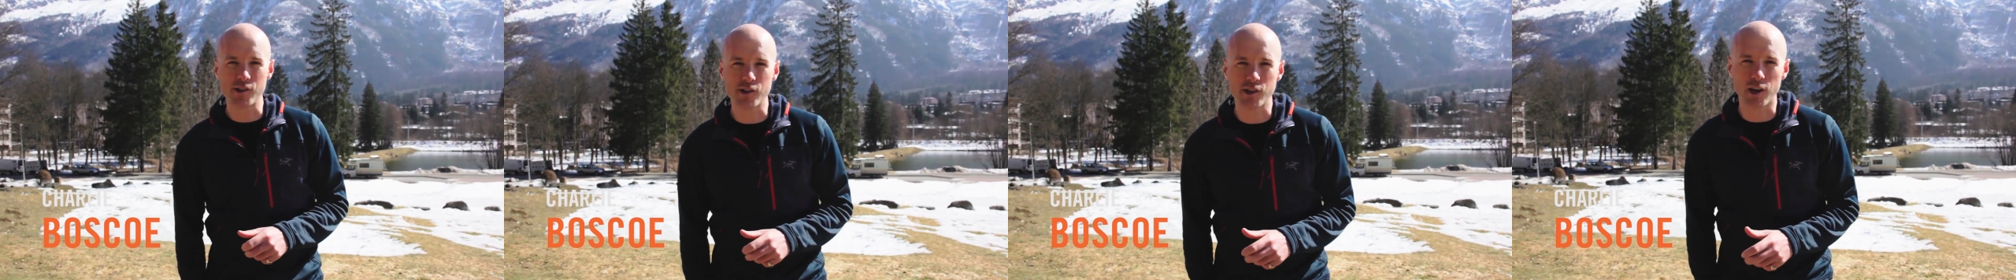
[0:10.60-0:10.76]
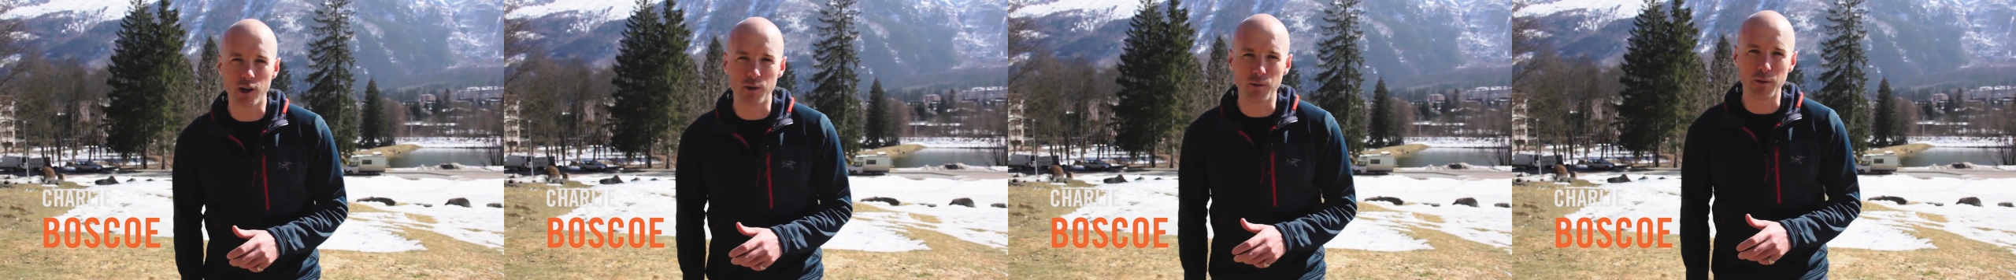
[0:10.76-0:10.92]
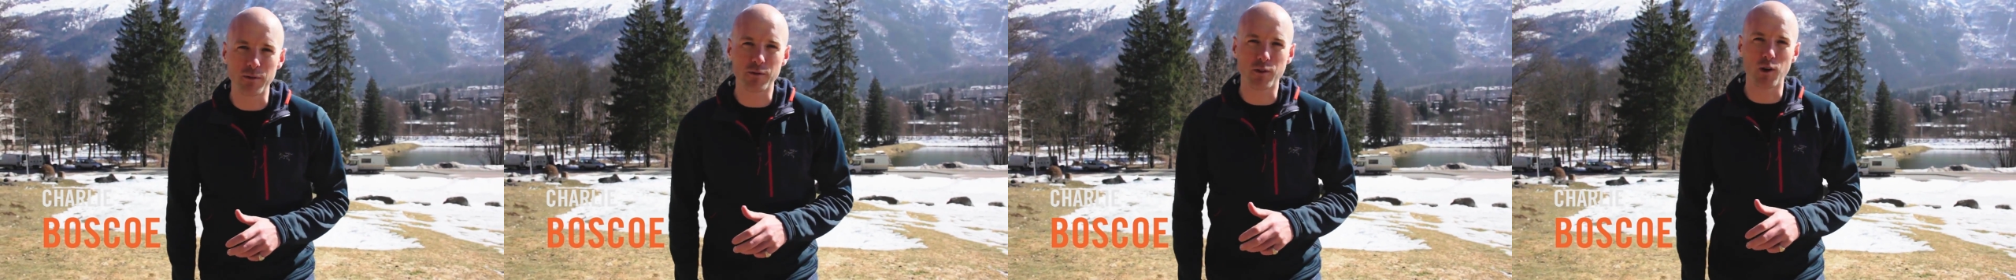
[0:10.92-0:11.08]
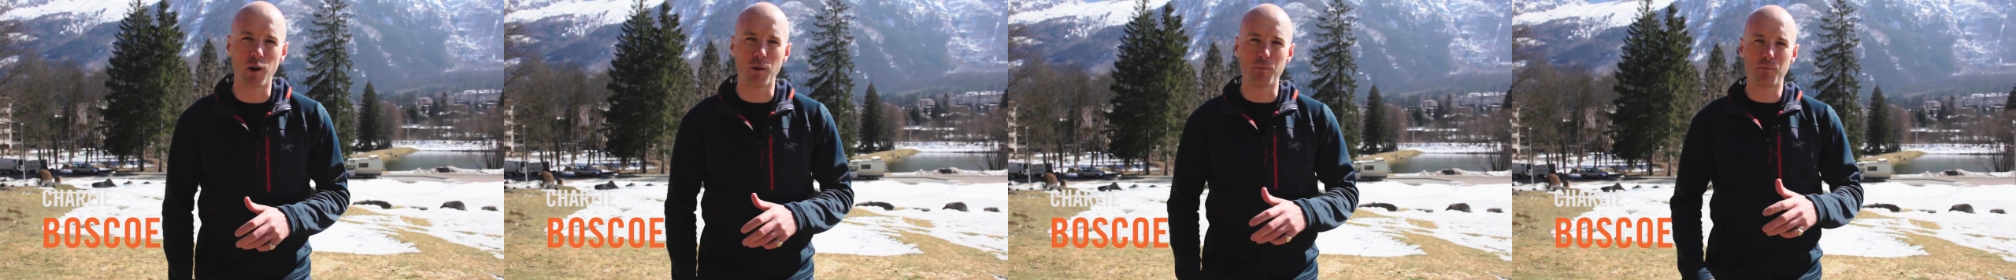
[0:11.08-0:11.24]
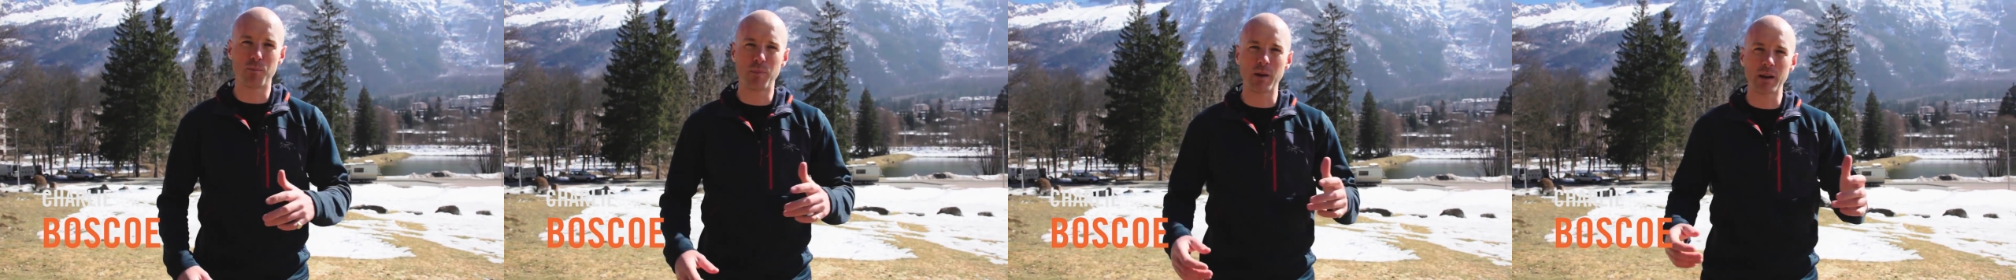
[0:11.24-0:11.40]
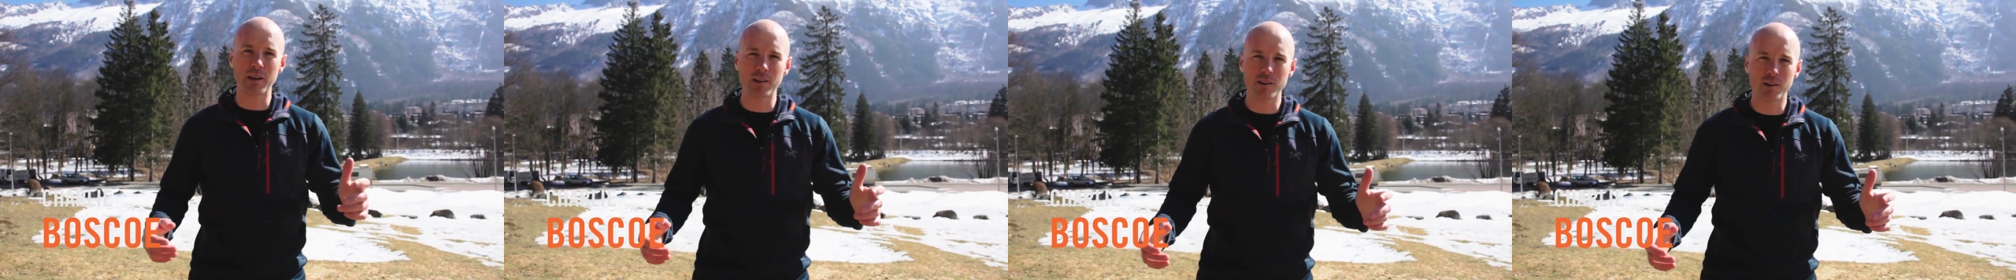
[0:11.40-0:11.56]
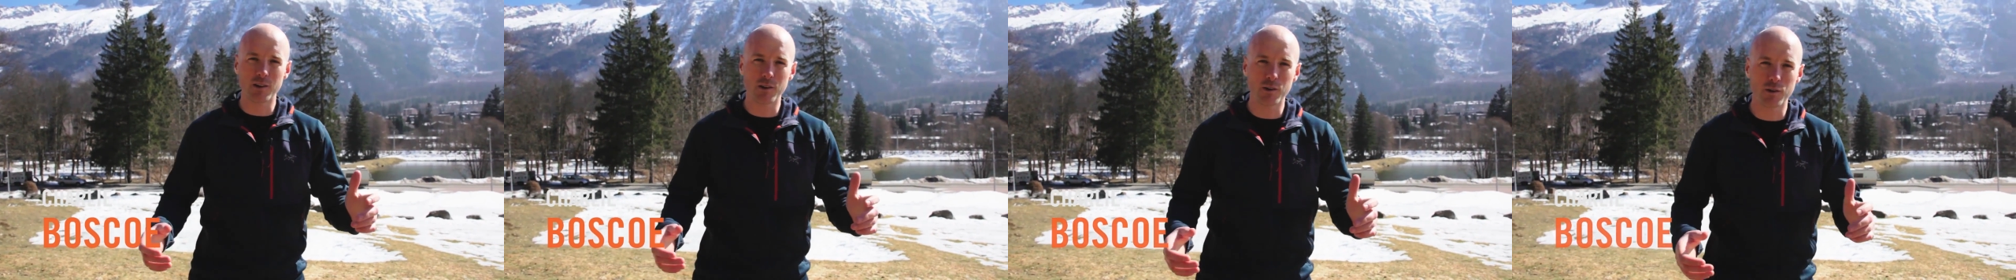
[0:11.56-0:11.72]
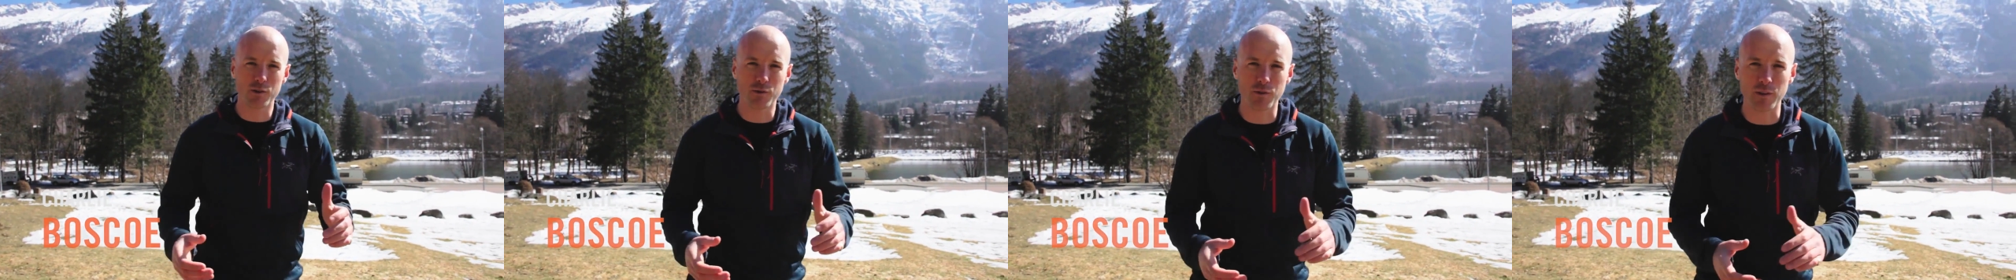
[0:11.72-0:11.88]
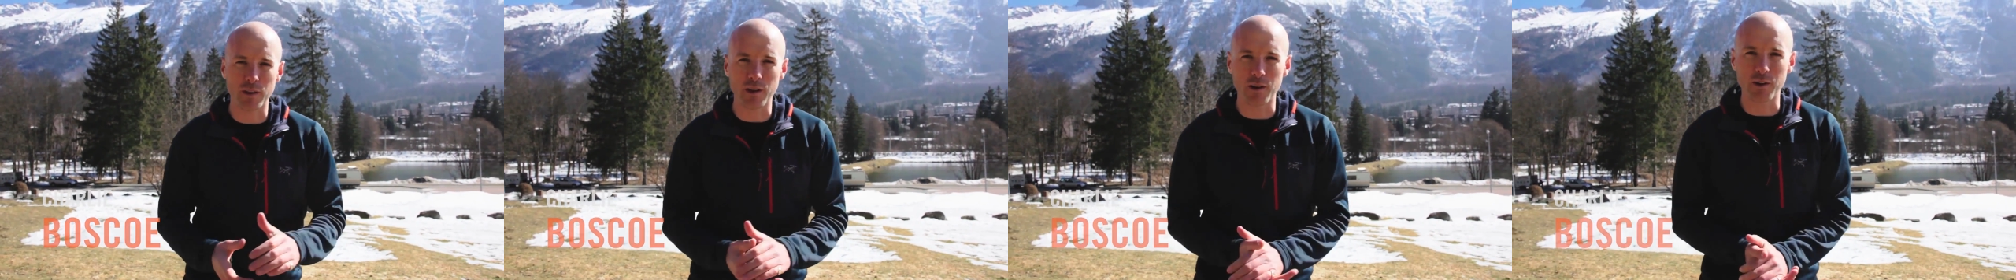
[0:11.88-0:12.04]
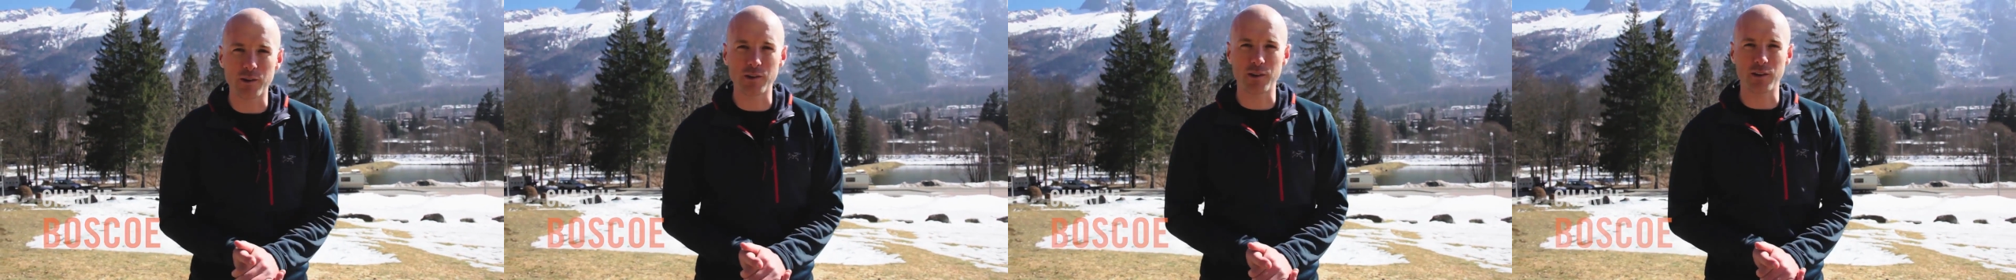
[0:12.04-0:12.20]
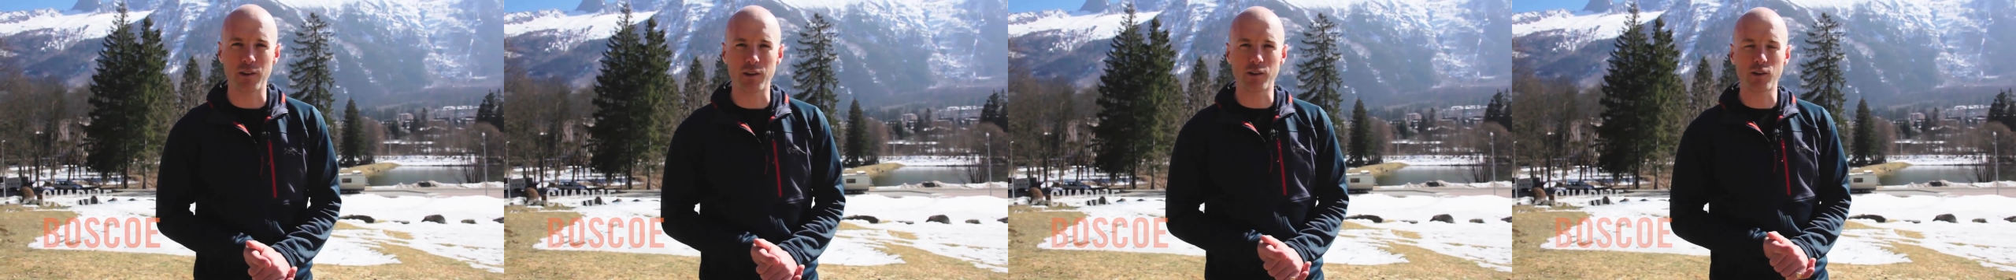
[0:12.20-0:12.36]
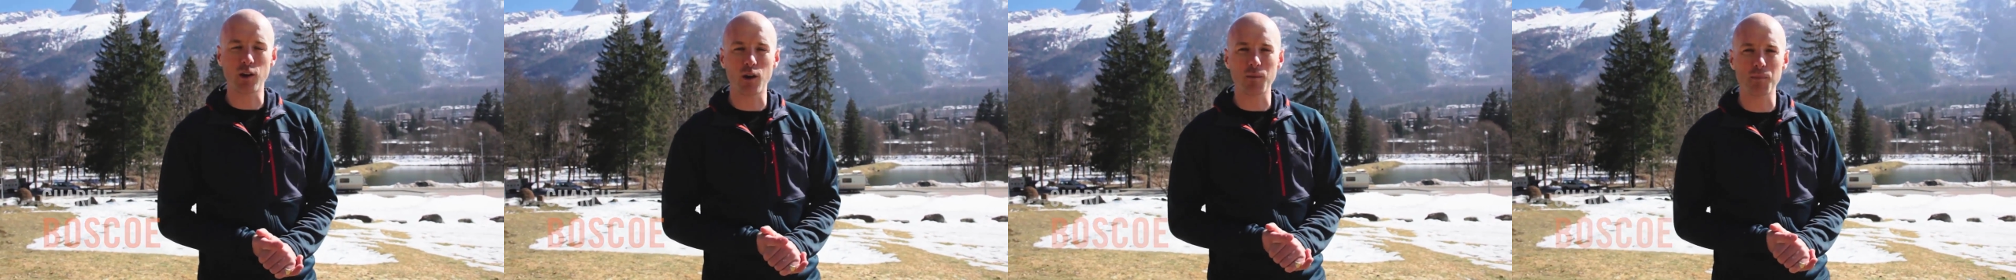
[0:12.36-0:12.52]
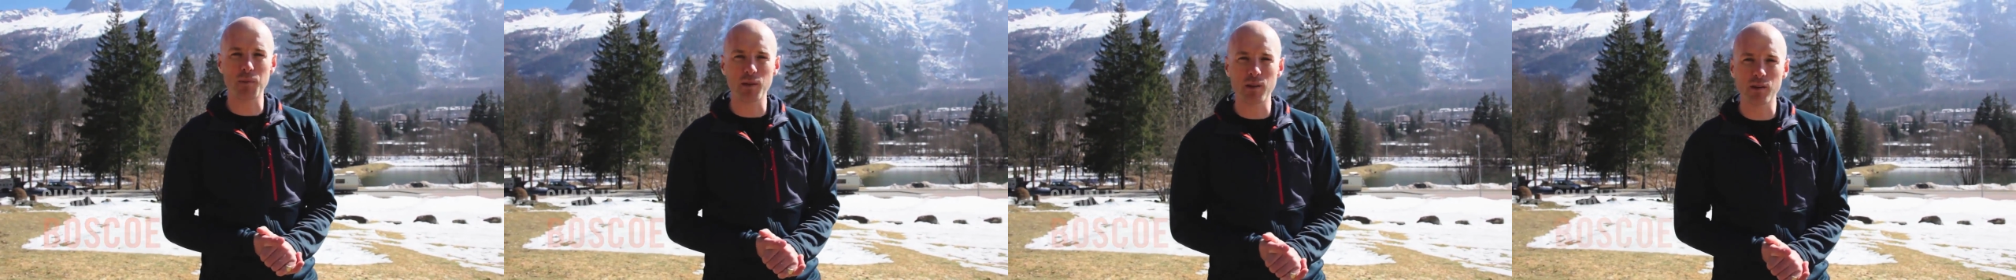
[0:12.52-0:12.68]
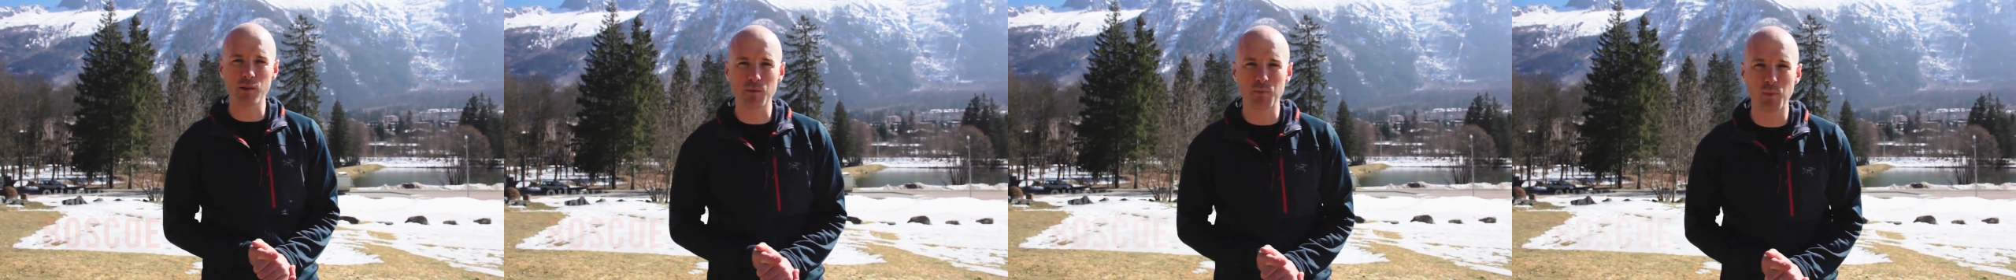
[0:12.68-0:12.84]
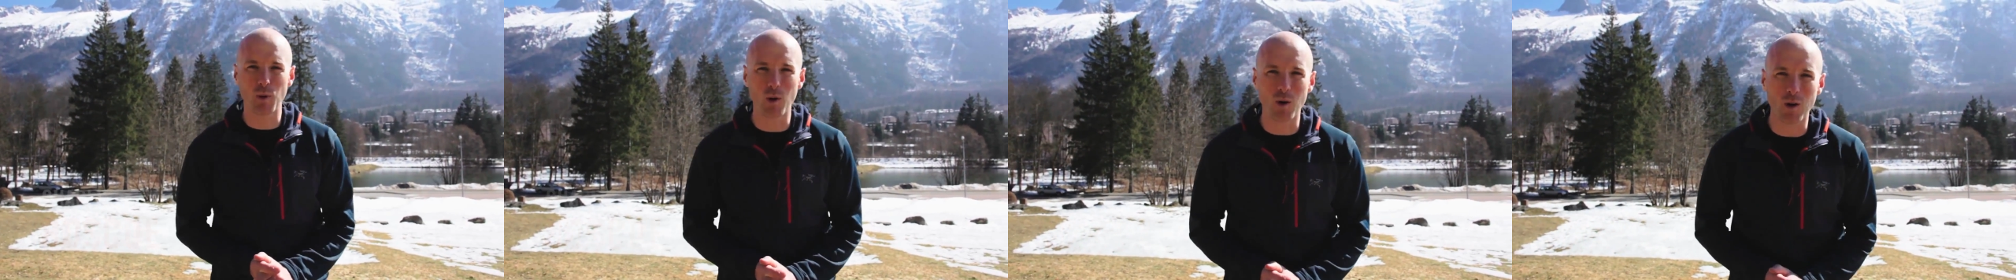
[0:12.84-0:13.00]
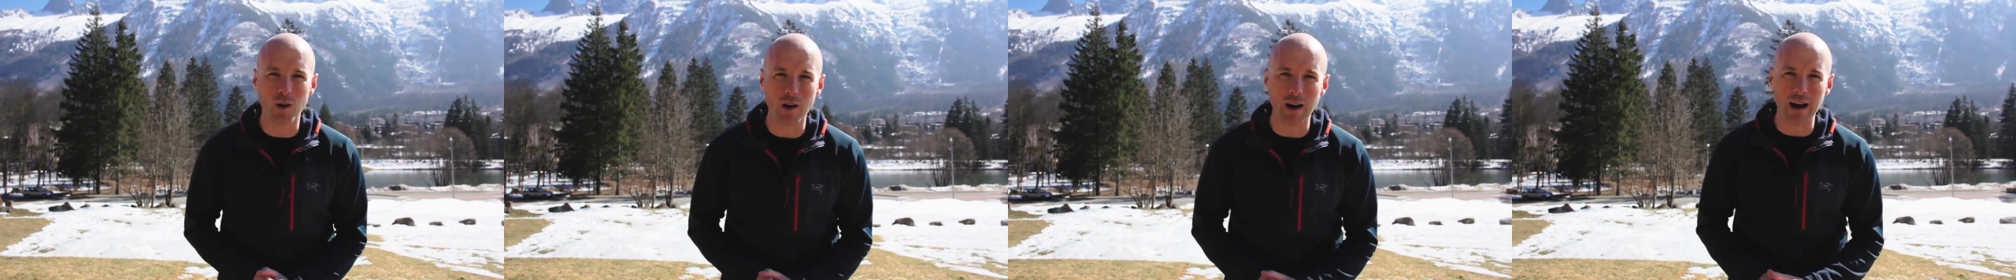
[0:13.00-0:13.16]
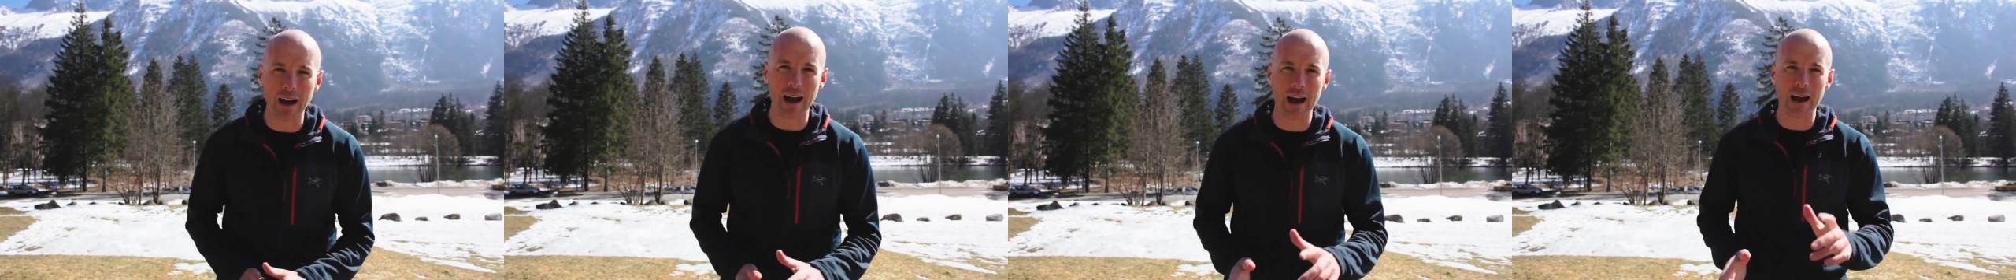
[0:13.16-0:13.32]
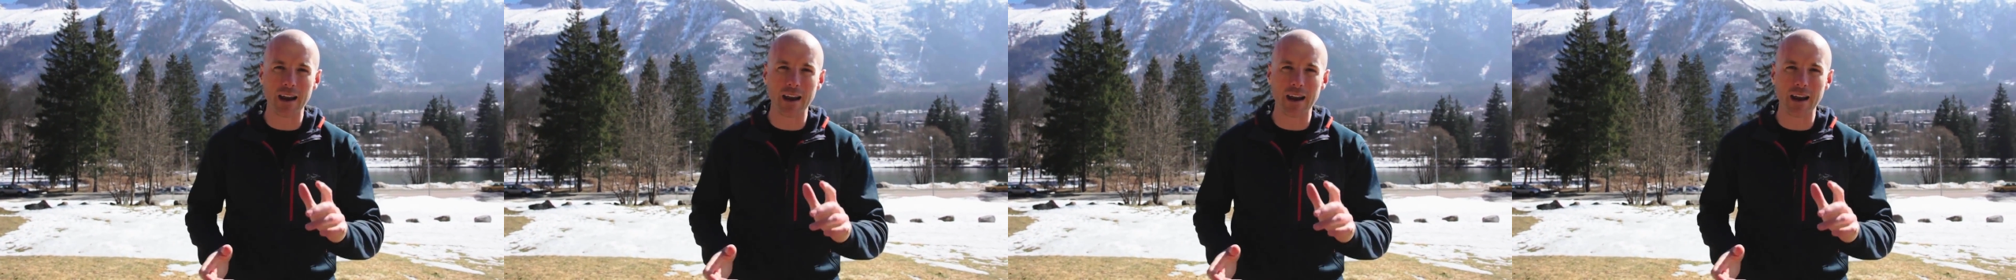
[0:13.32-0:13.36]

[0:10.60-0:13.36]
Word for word: show. We've got big news for those at the top of the sport